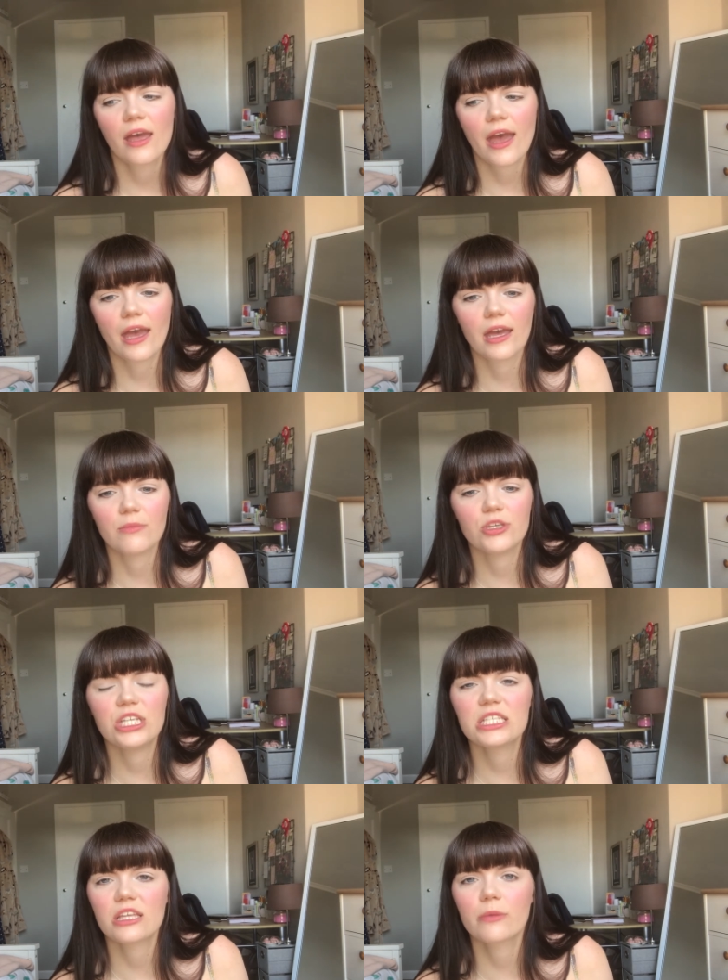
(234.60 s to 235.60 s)
You
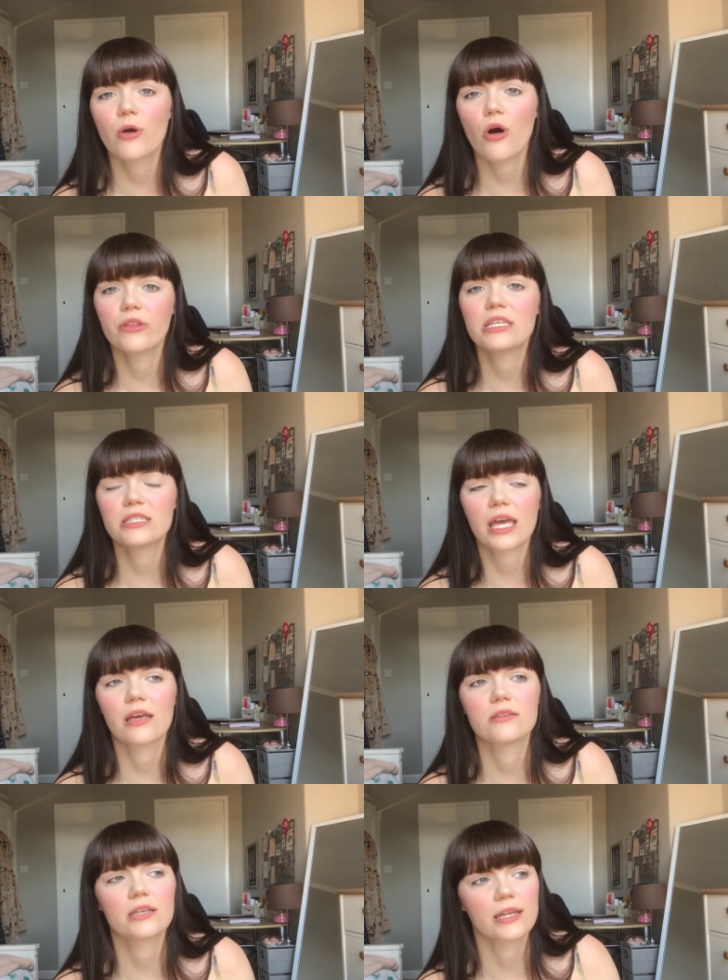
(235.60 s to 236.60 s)
need to think about all these
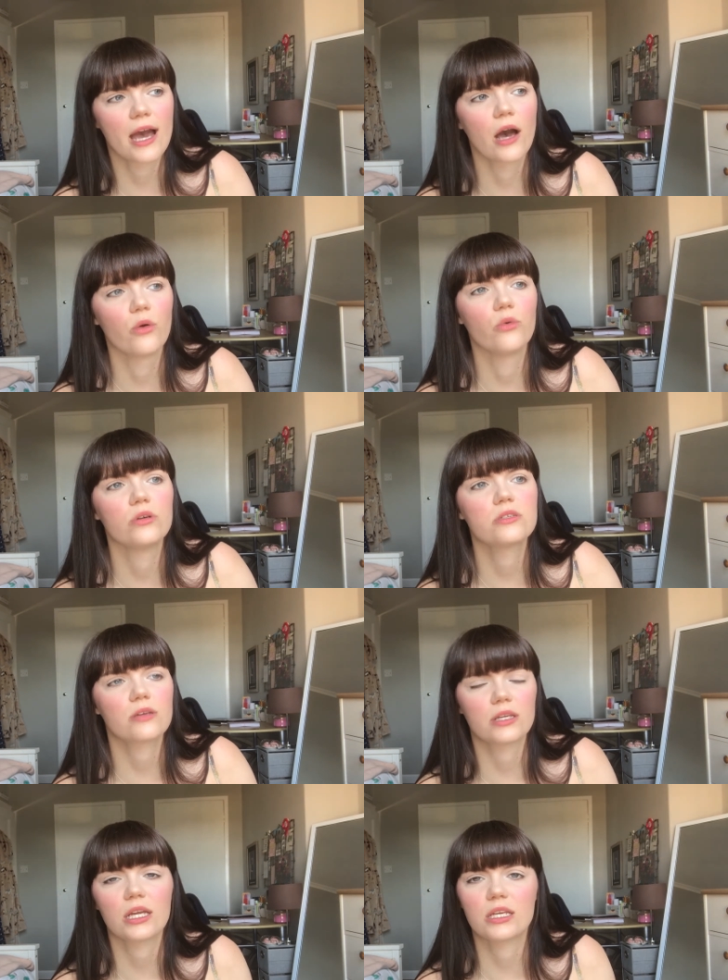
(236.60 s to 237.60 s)
things and how
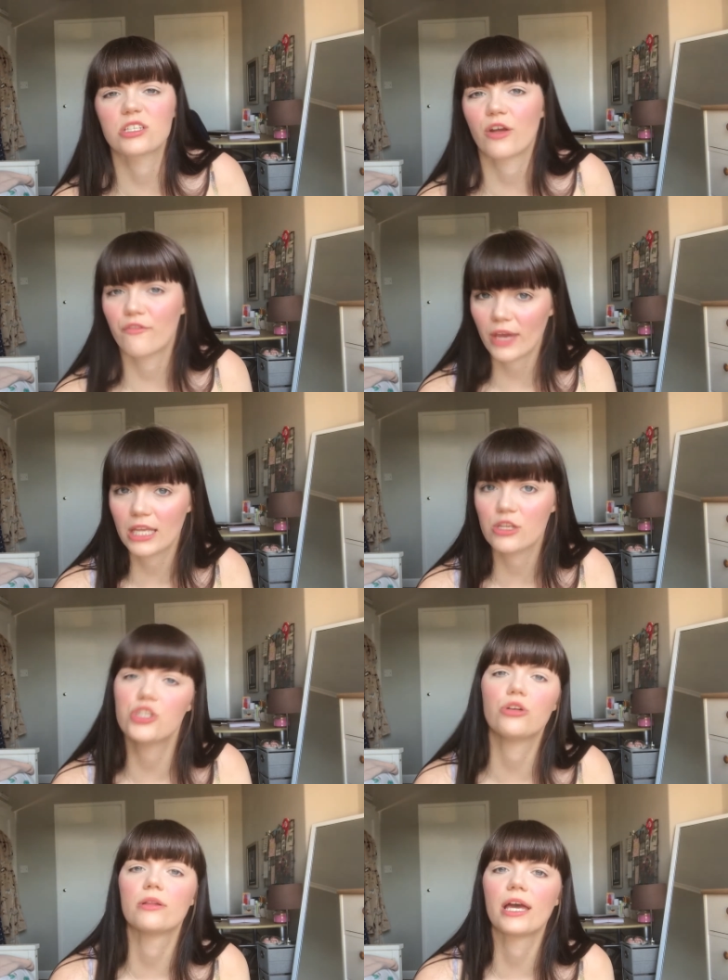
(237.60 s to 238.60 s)
studying is going to fit
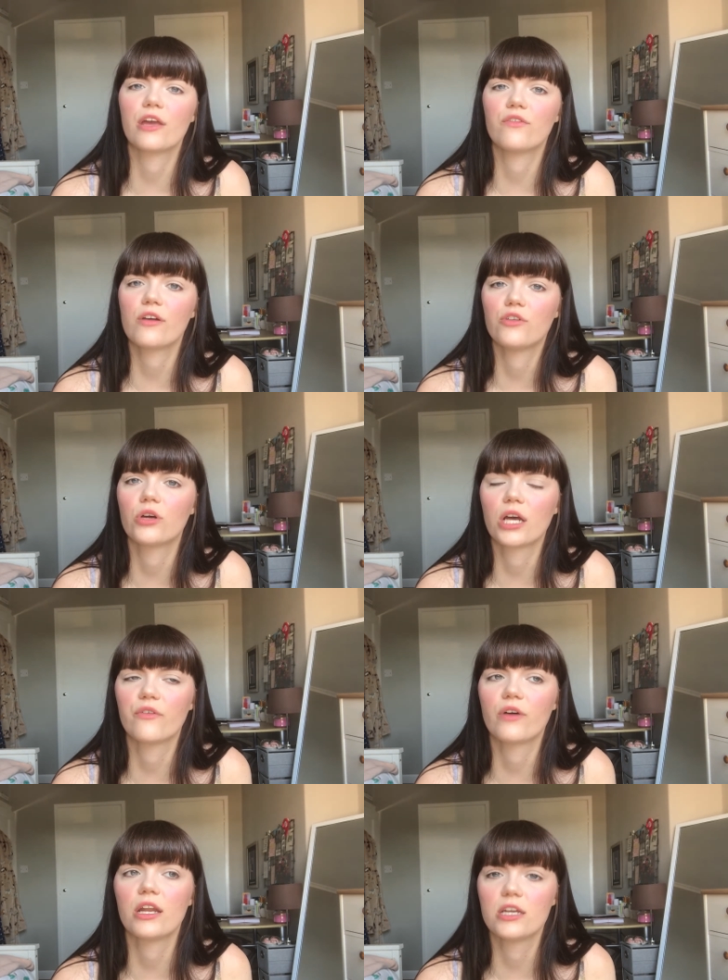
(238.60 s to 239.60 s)
into your life, if you're going to
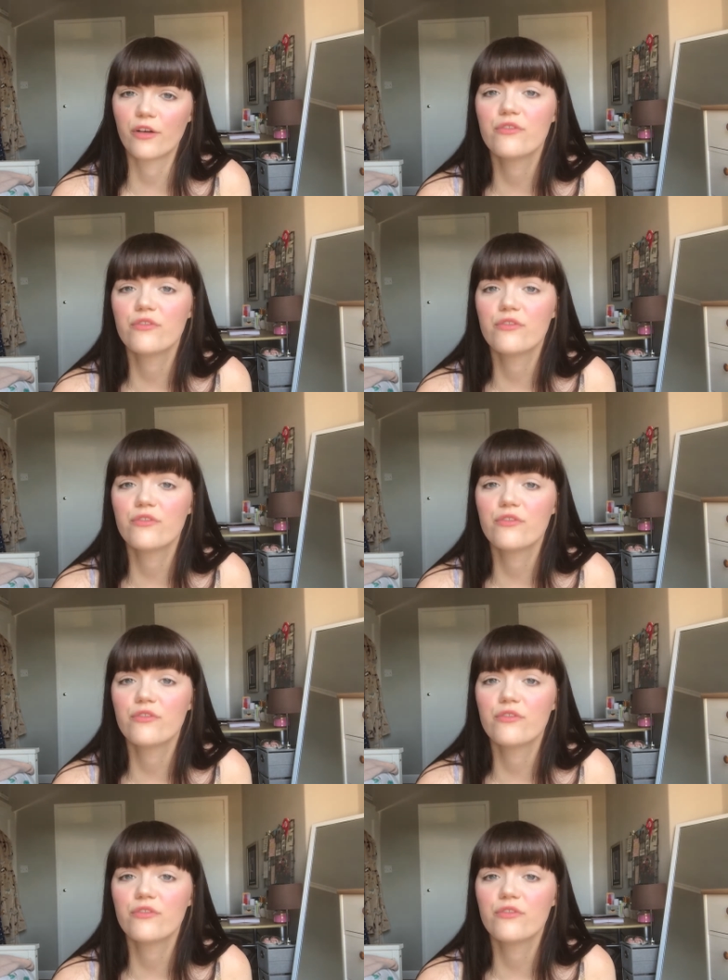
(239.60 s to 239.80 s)
have enough